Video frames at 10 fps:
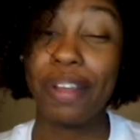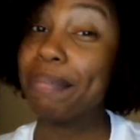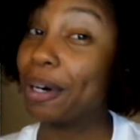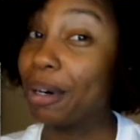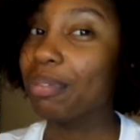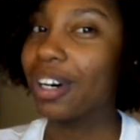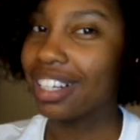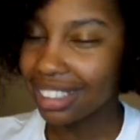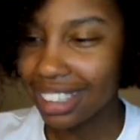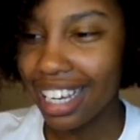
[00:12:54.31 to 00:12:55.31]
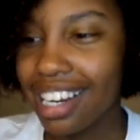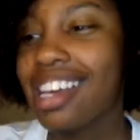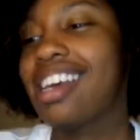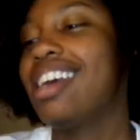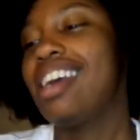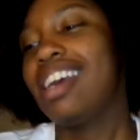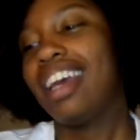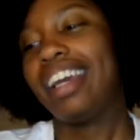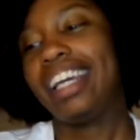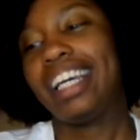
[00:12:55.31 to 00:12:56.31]
perm rod set,
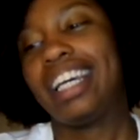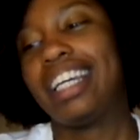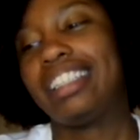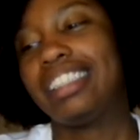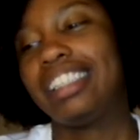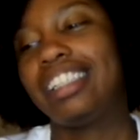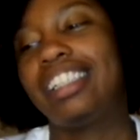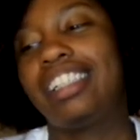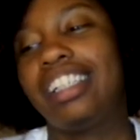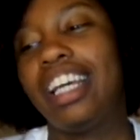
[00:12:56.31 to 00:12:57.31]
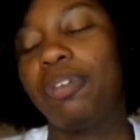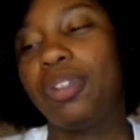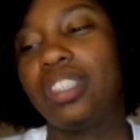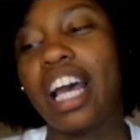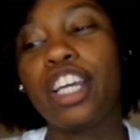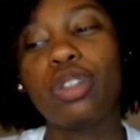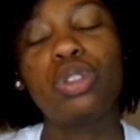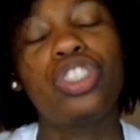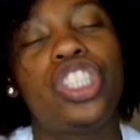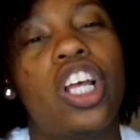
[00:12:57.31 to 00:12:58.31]
and I
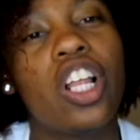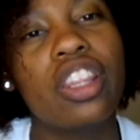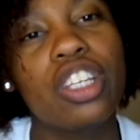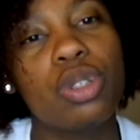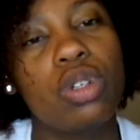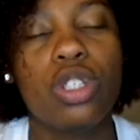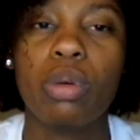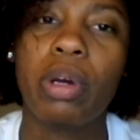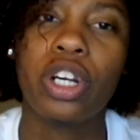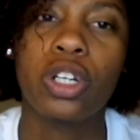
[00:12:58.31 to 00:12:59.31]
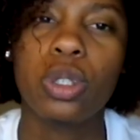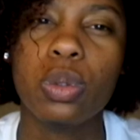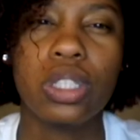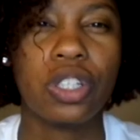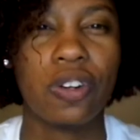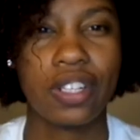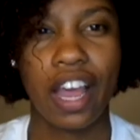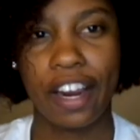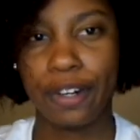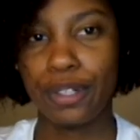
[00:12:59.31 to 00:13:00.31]
used gel on this one, so my curls were a little
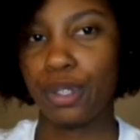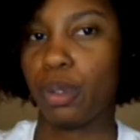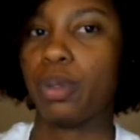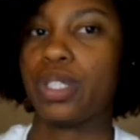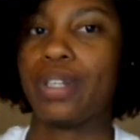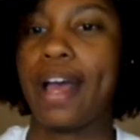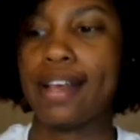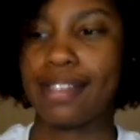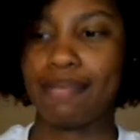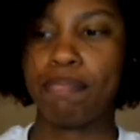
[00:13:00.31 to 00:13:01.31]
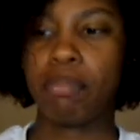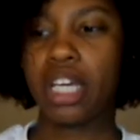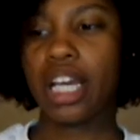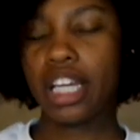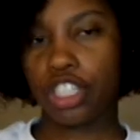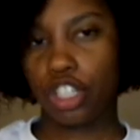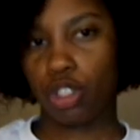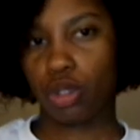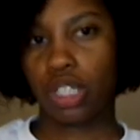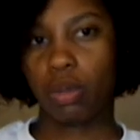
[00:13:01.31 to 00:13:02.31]
tighter, so it wasn't as big as it
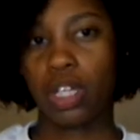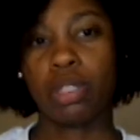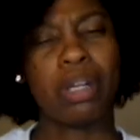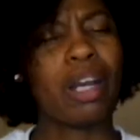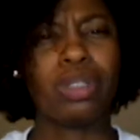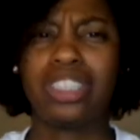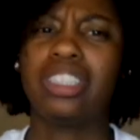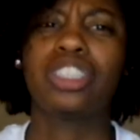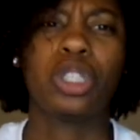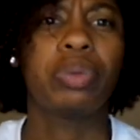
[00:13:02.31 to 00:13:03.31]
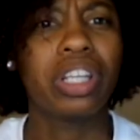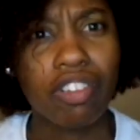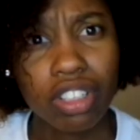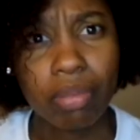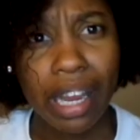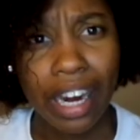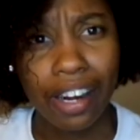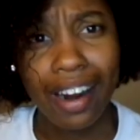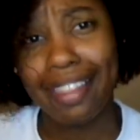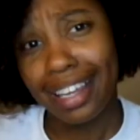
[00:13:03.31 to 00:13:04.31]
usually was, but I was still so in love with my hair.
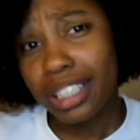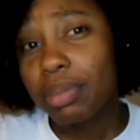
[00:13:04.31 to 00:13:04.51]
I think it's